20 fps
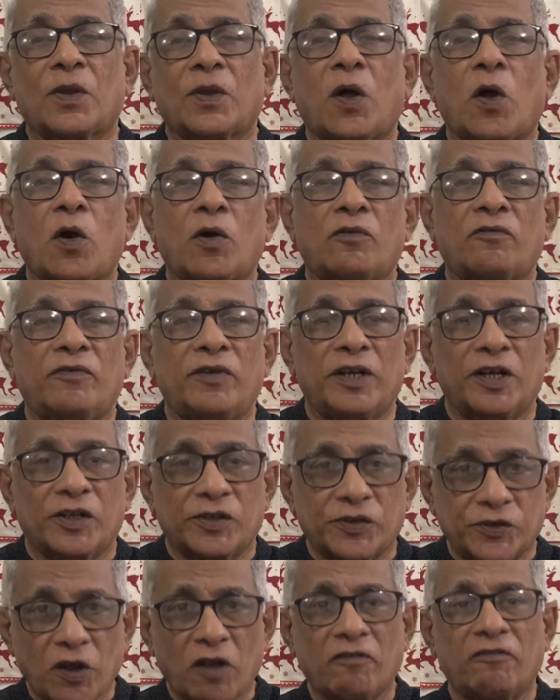or
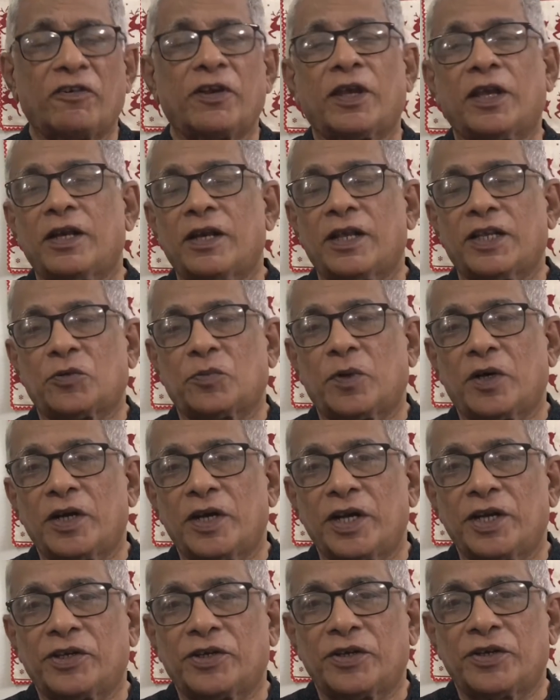philosophical
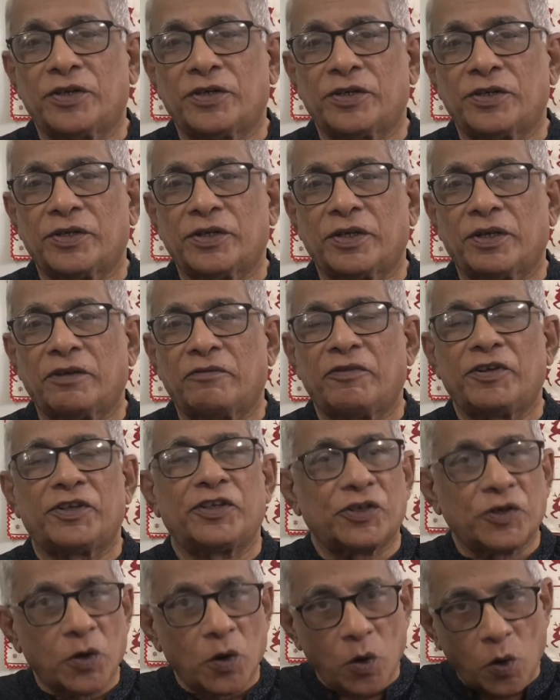explanations
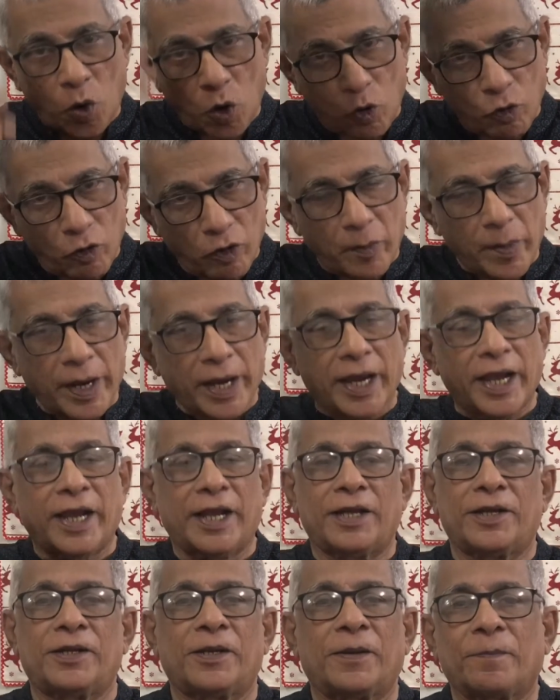which go over my
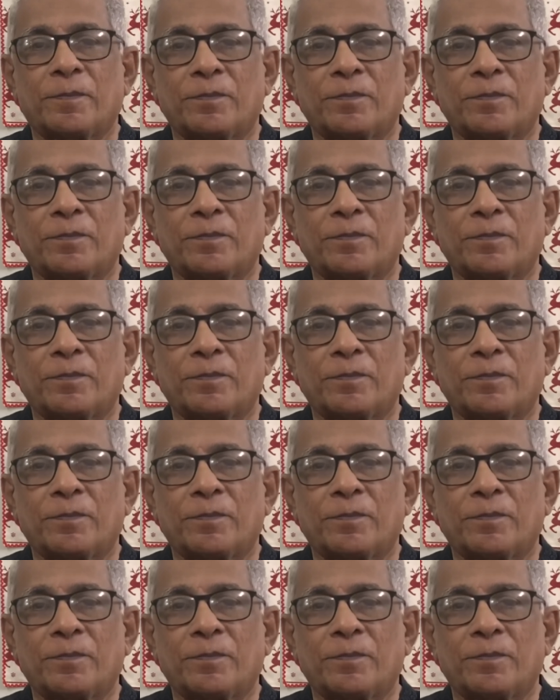head,